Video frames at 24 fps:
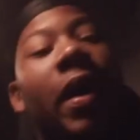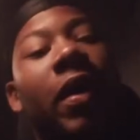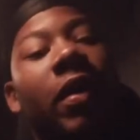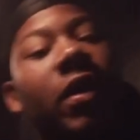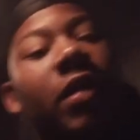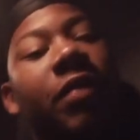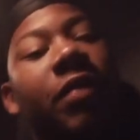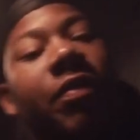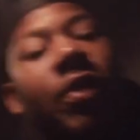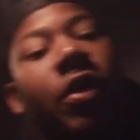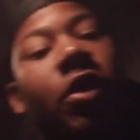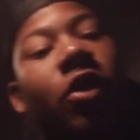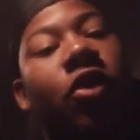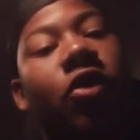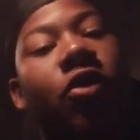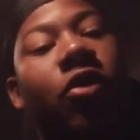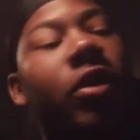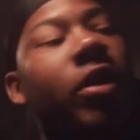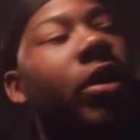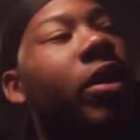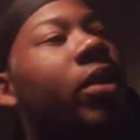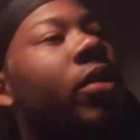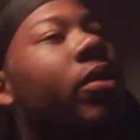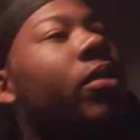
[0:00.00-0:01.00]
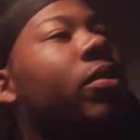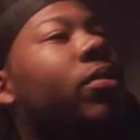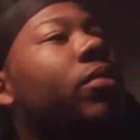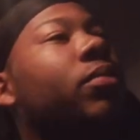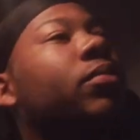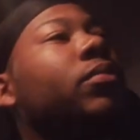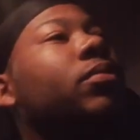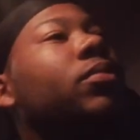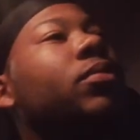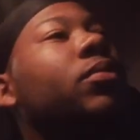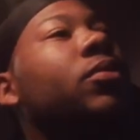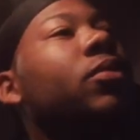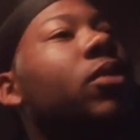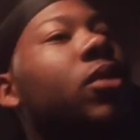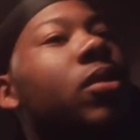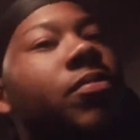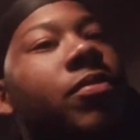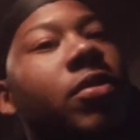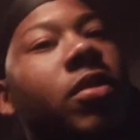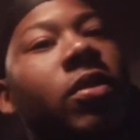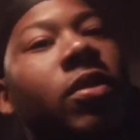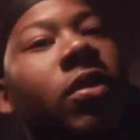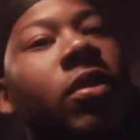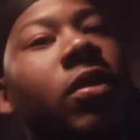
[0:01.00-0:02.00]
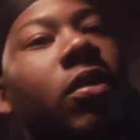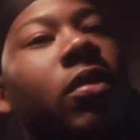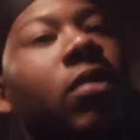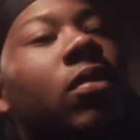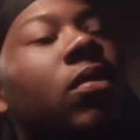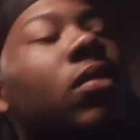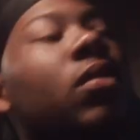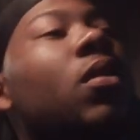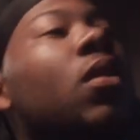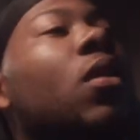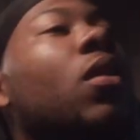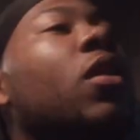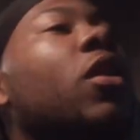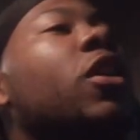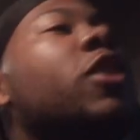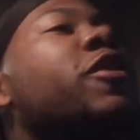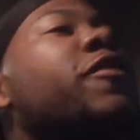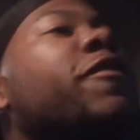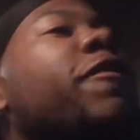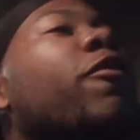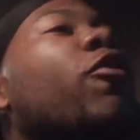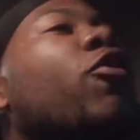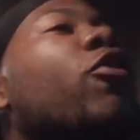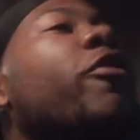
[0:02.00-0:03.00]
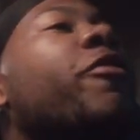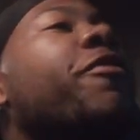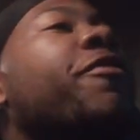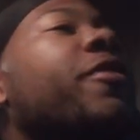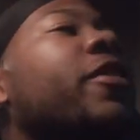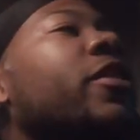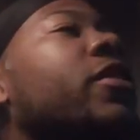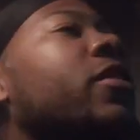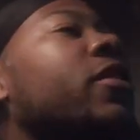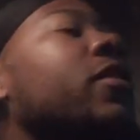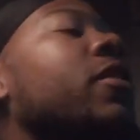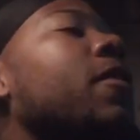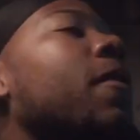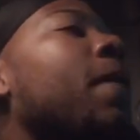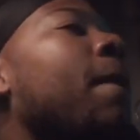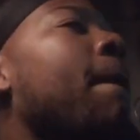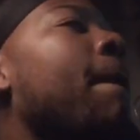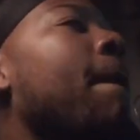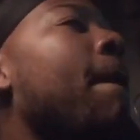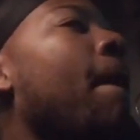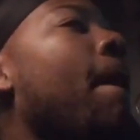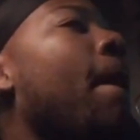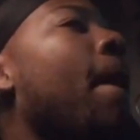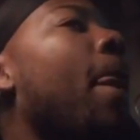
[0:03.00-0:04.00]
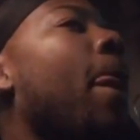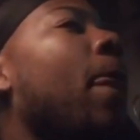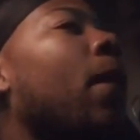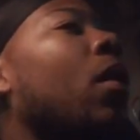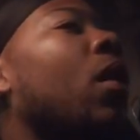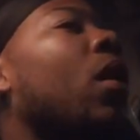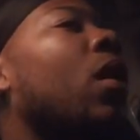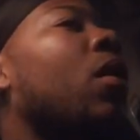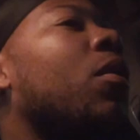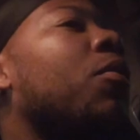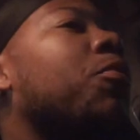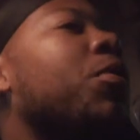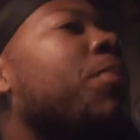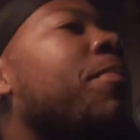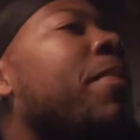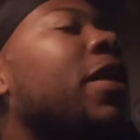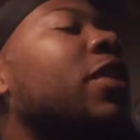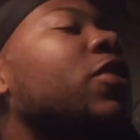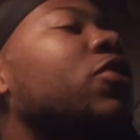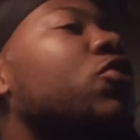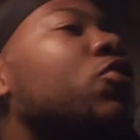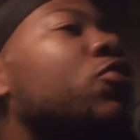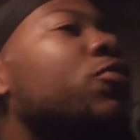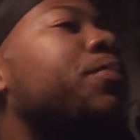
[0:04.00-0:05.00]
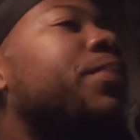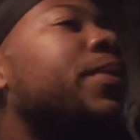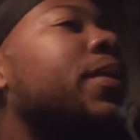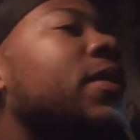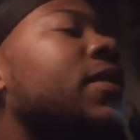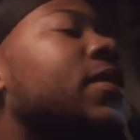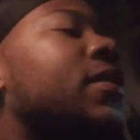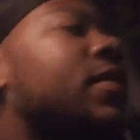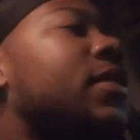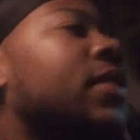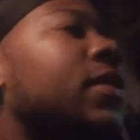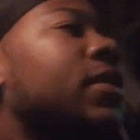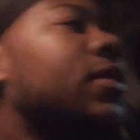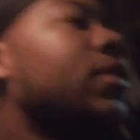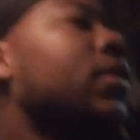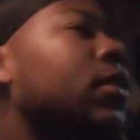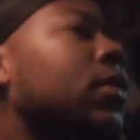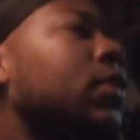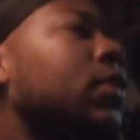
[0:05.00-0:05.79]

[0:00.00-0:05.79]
not leaving the crib. You know what I'm saying? It's 4:50. We about to do PT.